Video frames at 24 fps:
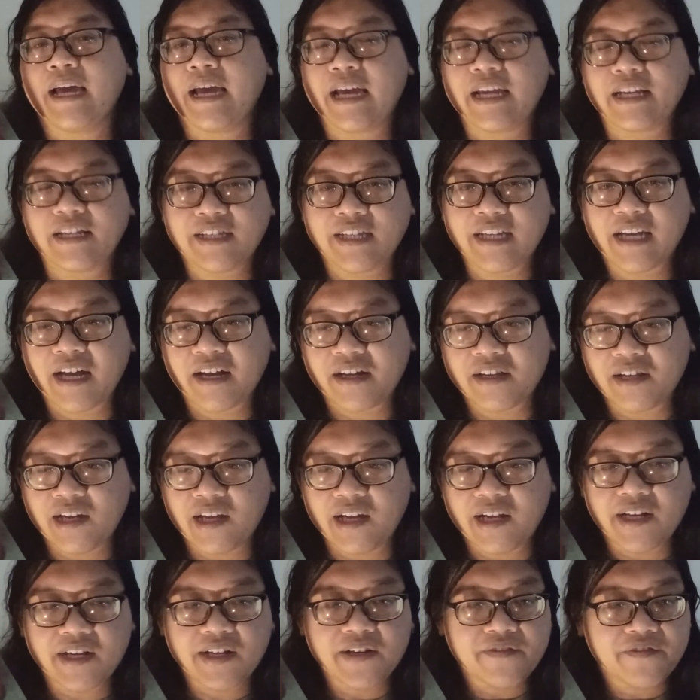and young
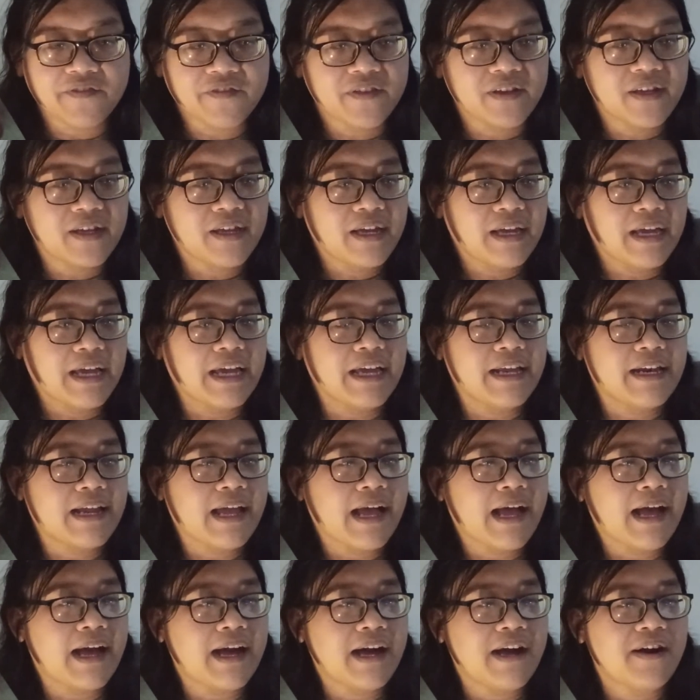love, and
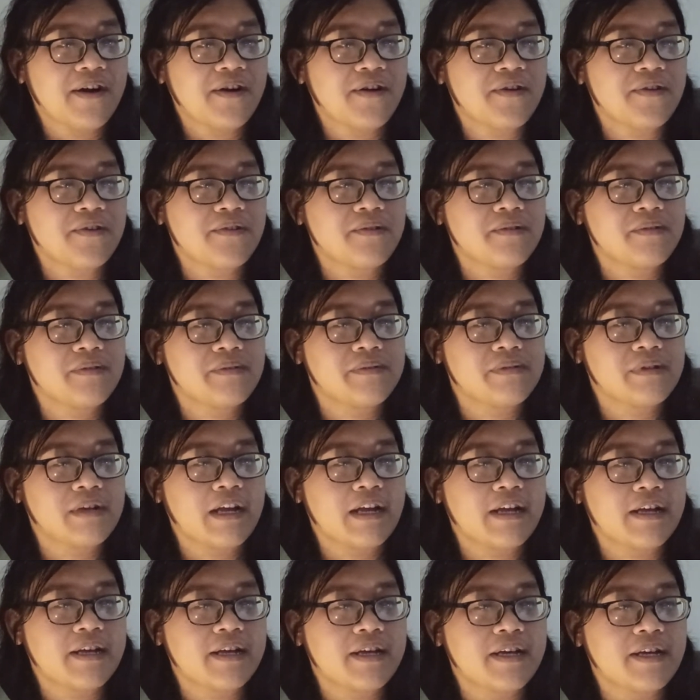how
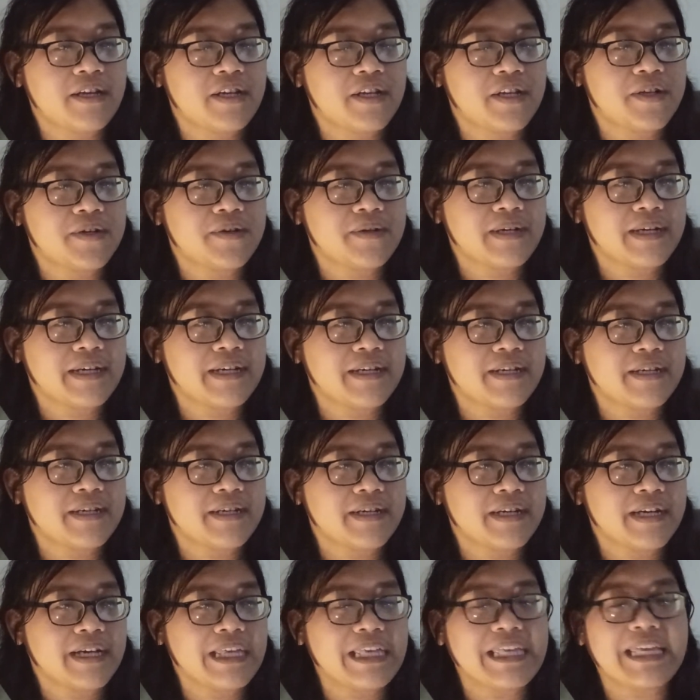uh, you know,
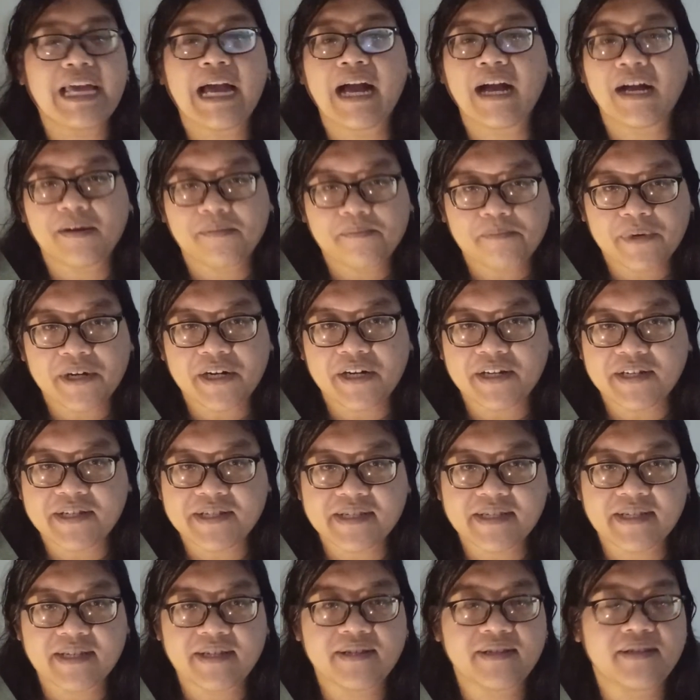a, a young
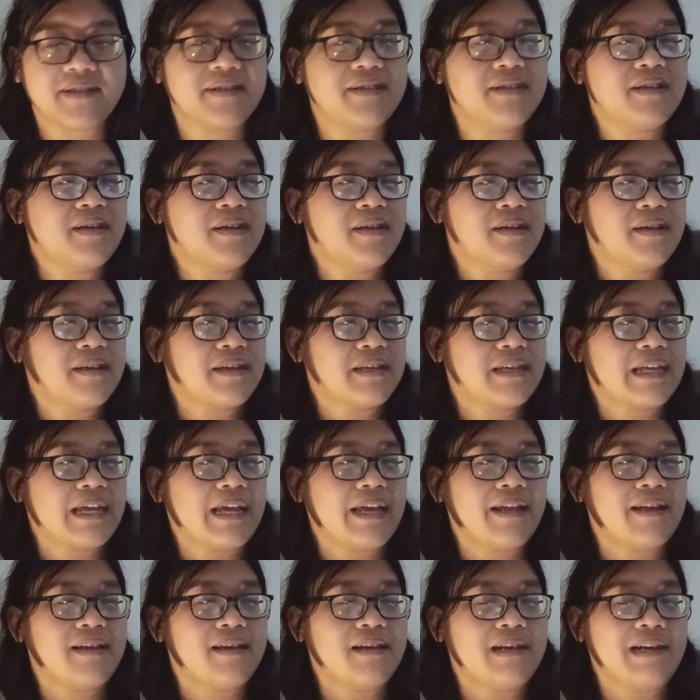person
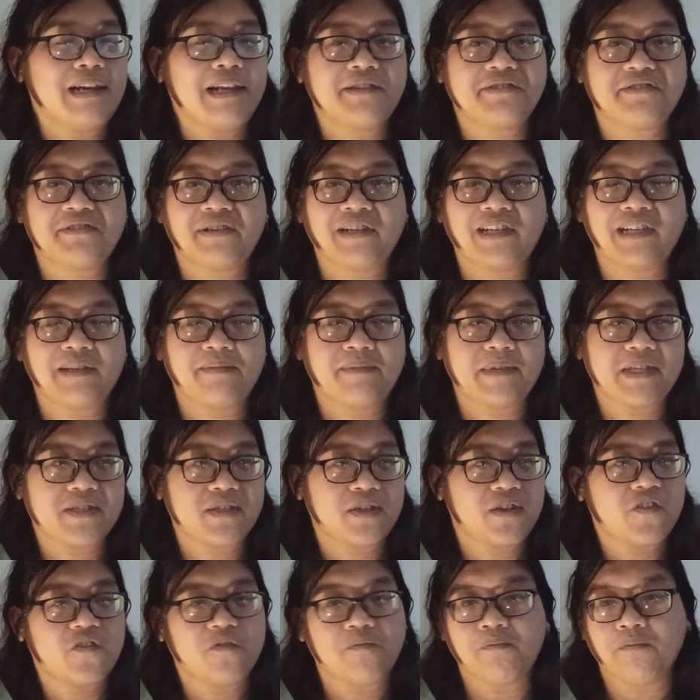can literally be
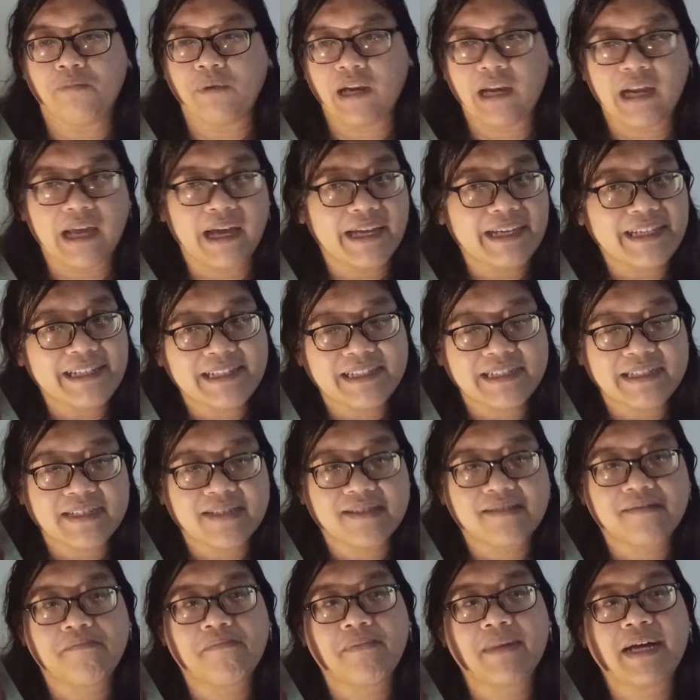sort of blinded
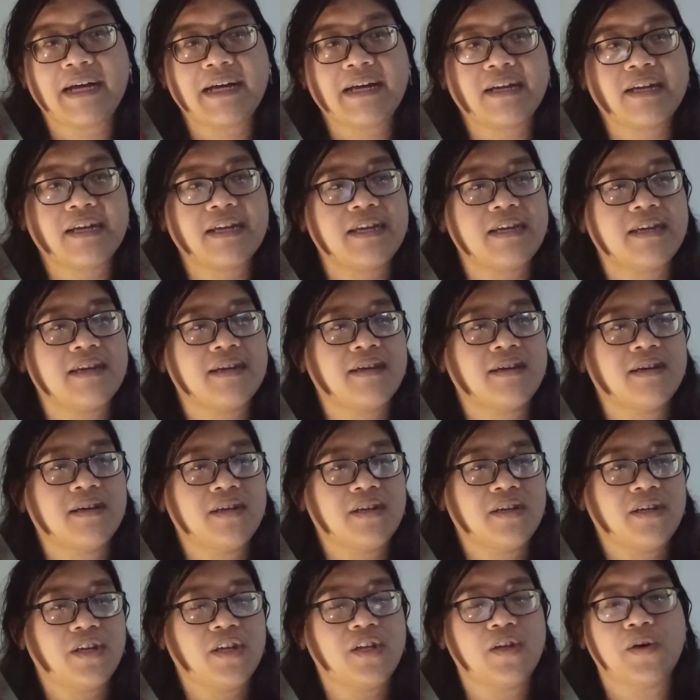by,
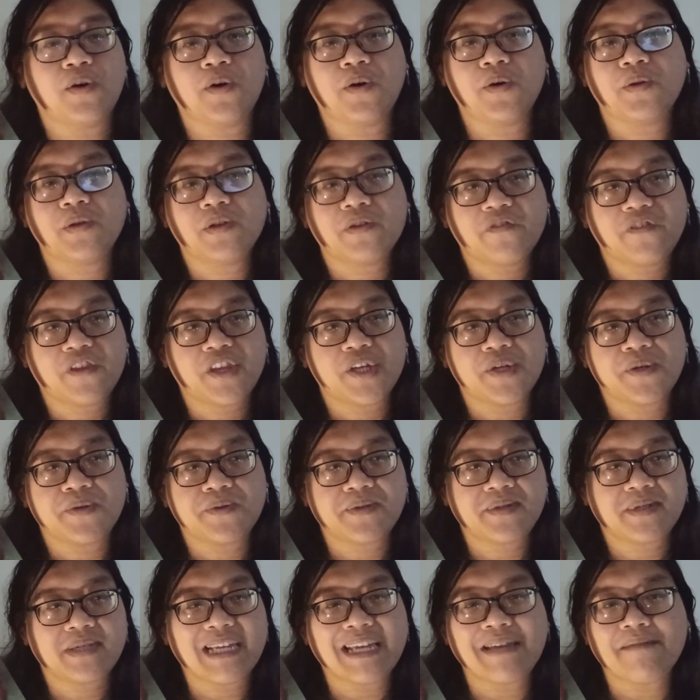you know, all of
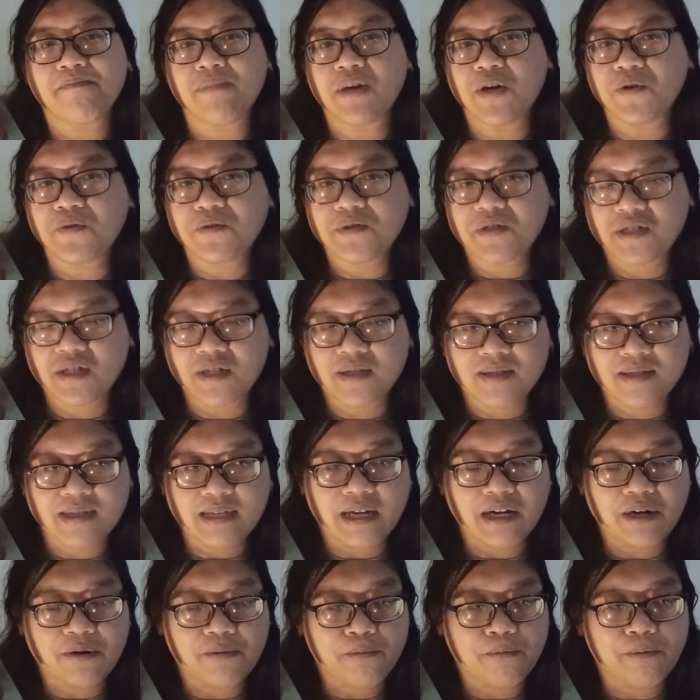those emotions
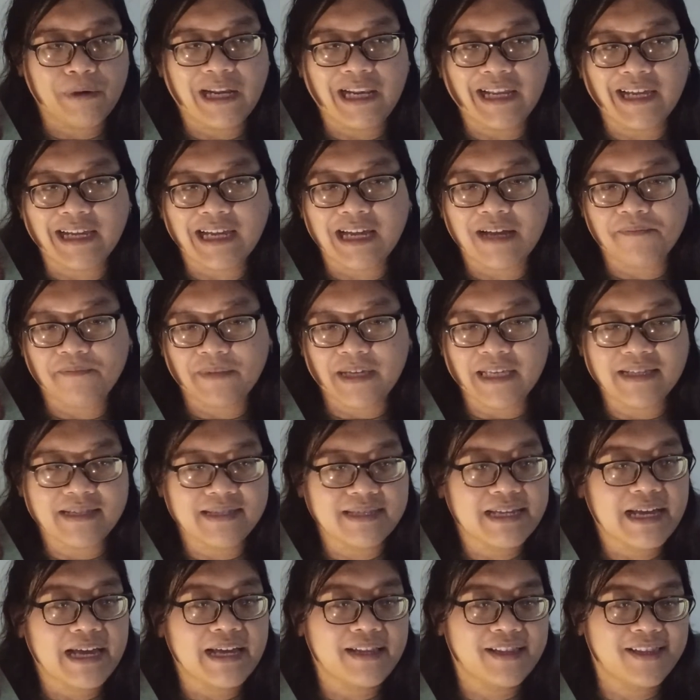that are welling up
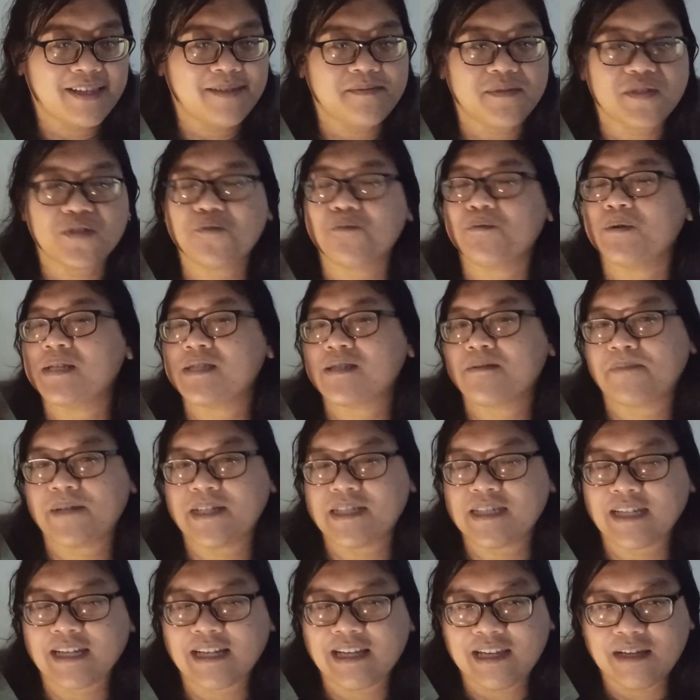inside them towards a
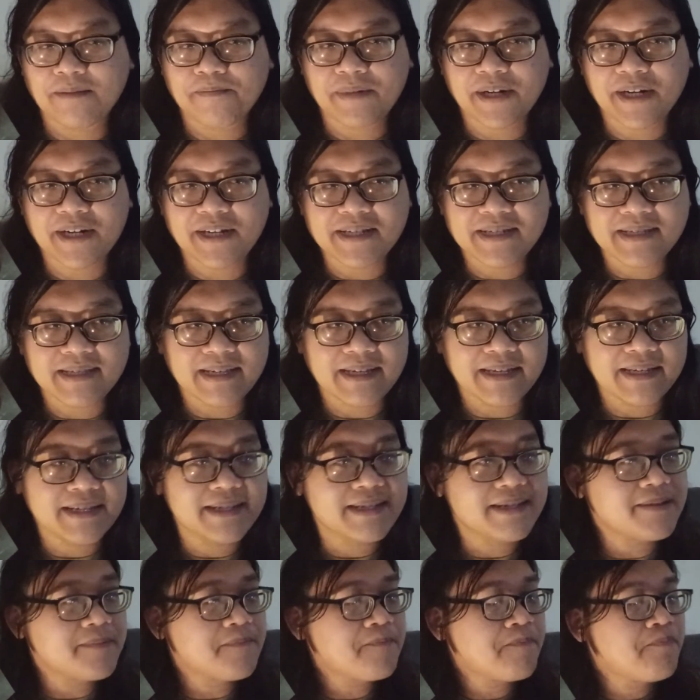particular
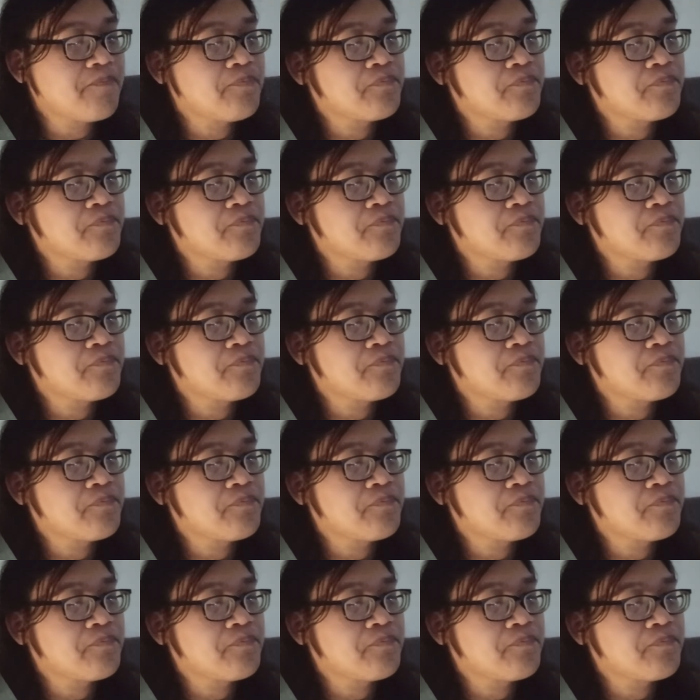person.